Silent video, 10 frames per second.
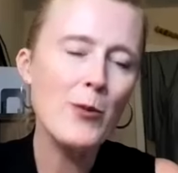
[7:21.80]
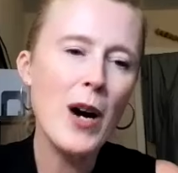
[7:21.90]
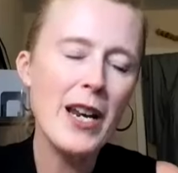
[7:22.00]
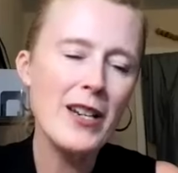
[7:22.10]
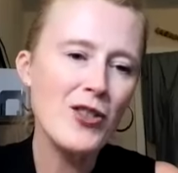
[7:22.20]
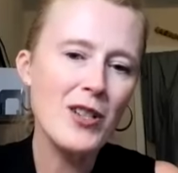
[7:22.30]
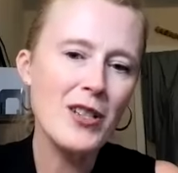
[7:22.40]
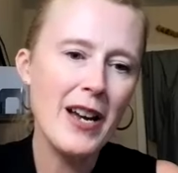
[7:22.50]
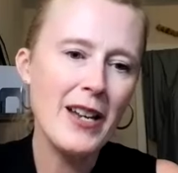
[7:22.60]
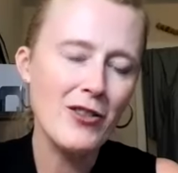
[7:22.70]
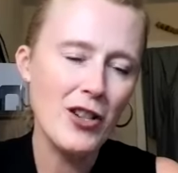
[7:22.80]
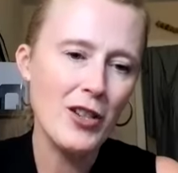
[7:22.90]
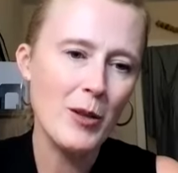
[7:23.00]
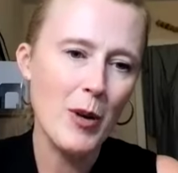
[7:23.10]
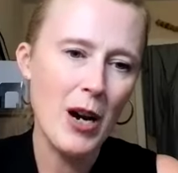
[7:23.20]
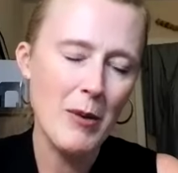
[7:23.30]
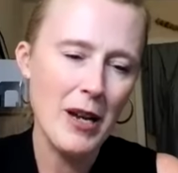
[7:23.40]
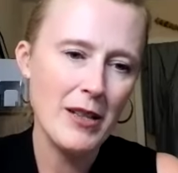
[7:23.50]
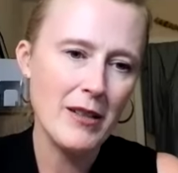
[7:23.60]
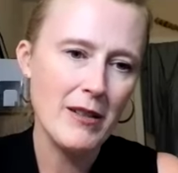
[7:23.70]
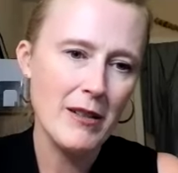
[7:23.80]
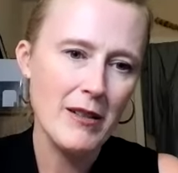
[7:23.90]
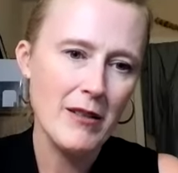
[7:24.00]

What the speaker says: Why did you decide on just the primates?